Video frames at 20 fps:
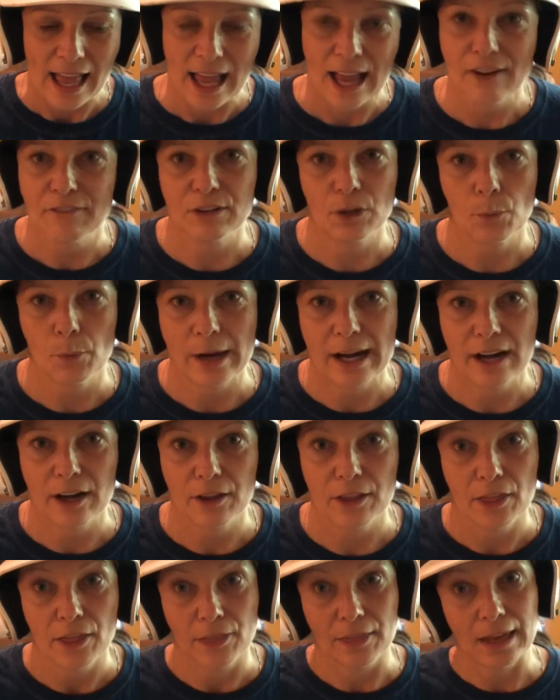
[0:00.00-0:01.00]

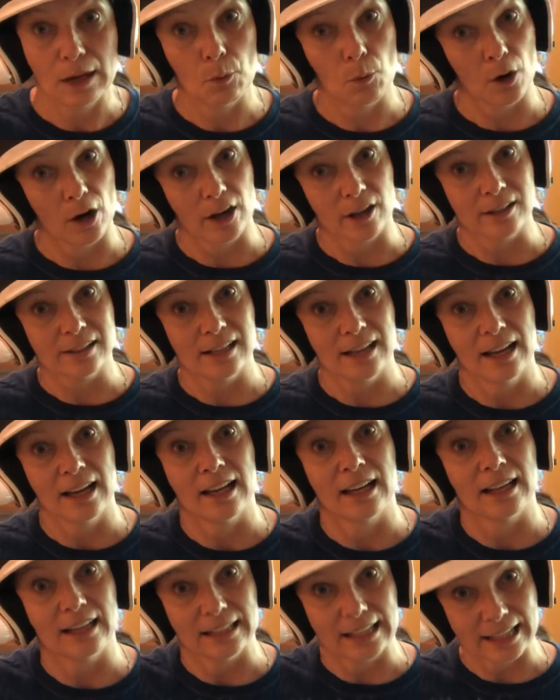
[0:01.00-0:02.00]
everywhere they worked,
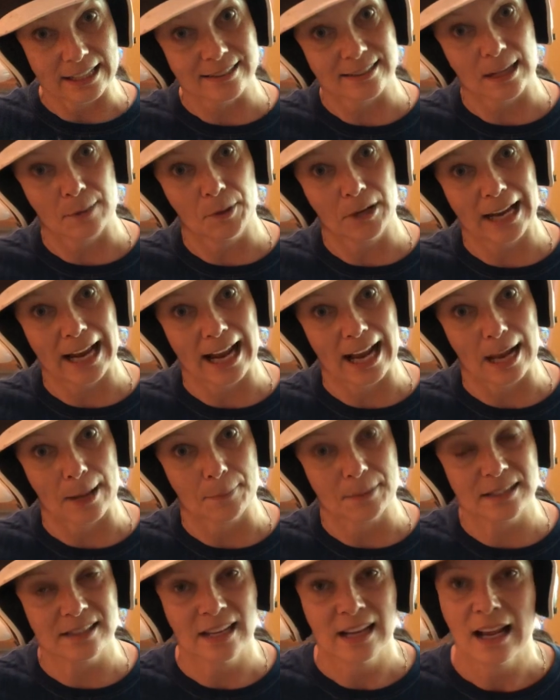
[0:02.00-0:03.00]
like summer
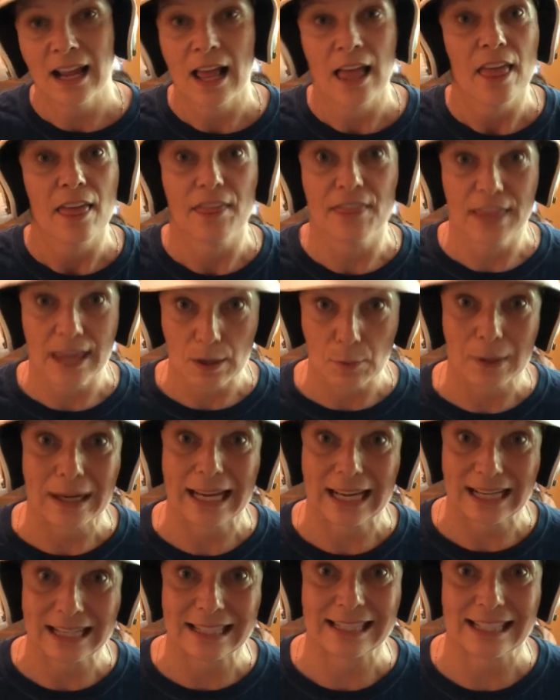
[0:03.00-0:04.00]
camps, they would
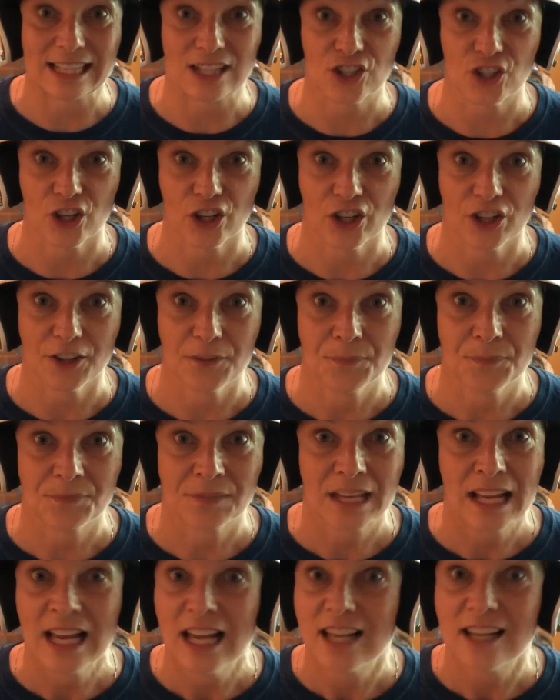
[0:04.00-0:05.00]
get a t-shirt.
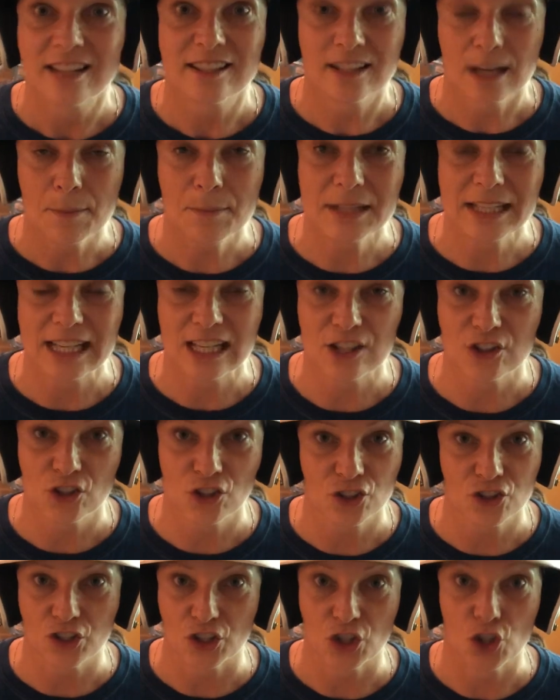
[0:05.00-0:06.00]
Some
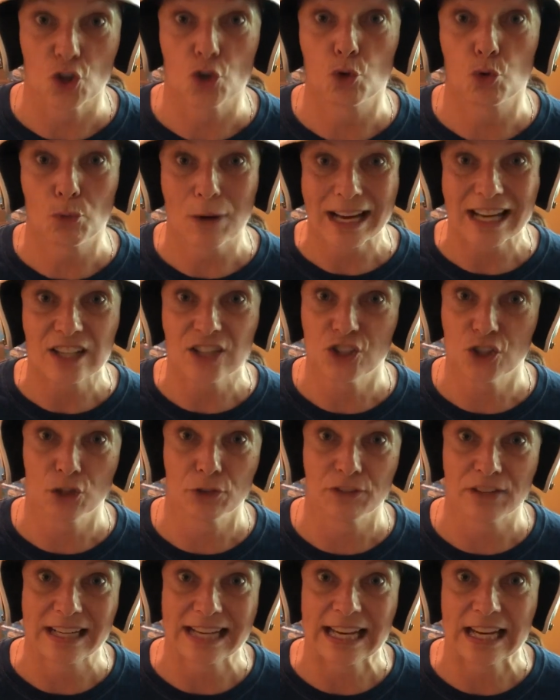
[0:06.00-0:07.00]
t-shirts are great
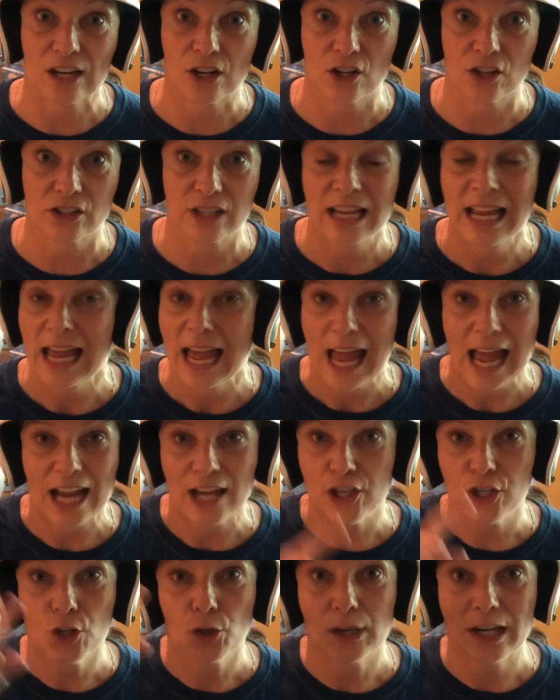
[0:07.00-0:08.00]
souvenirs
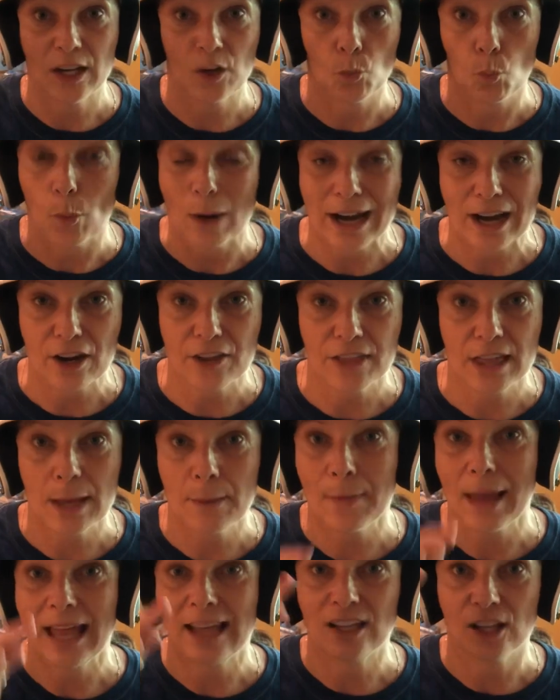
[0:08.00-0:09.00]
and you can wear
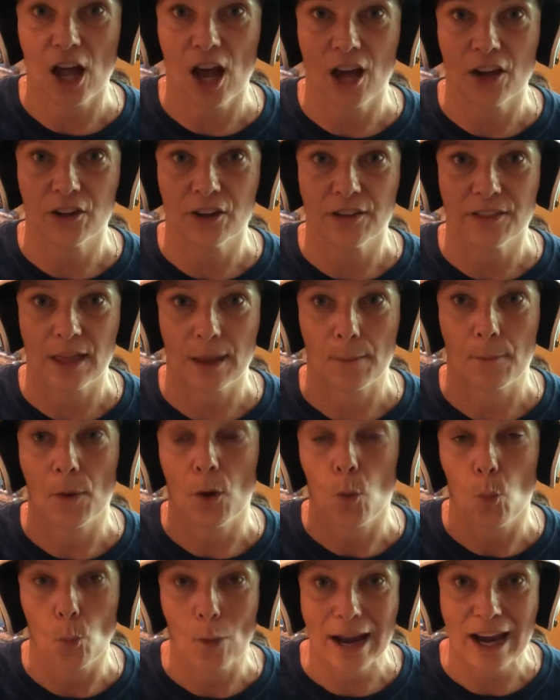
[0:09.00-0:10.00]
them and launder them,
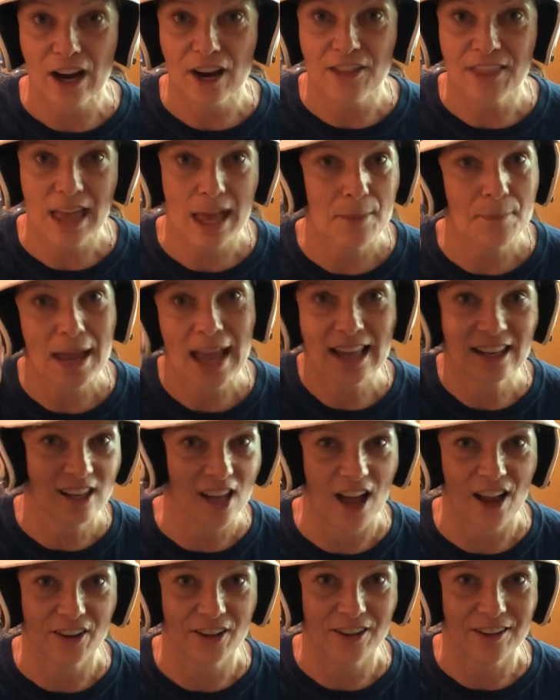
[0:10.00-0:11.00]
wear them and
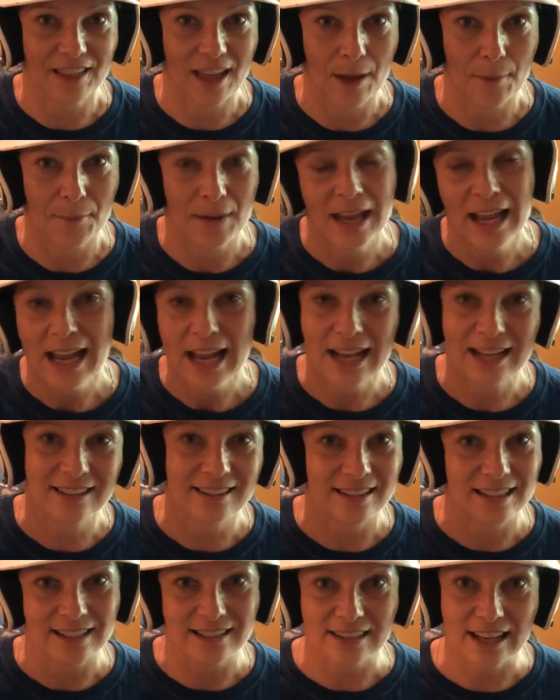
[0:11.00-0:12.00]
launder them. It's
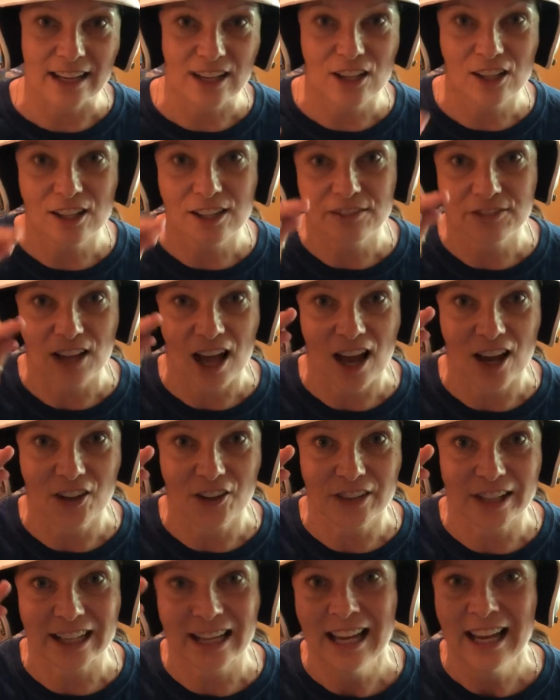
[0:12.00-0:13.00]
the cycle of
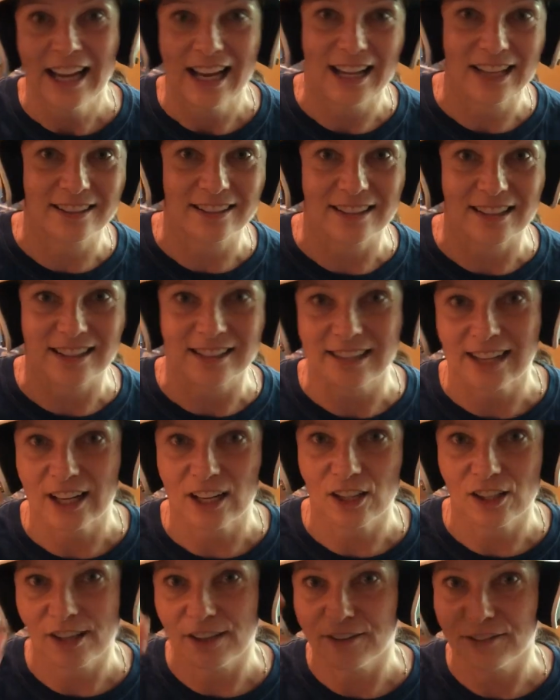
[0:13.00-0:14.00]
laundry, it's the
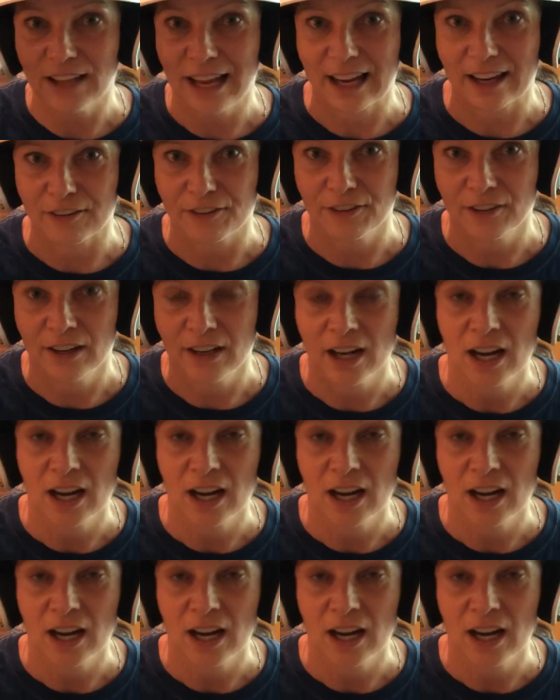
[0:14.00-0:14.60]
cycle of life.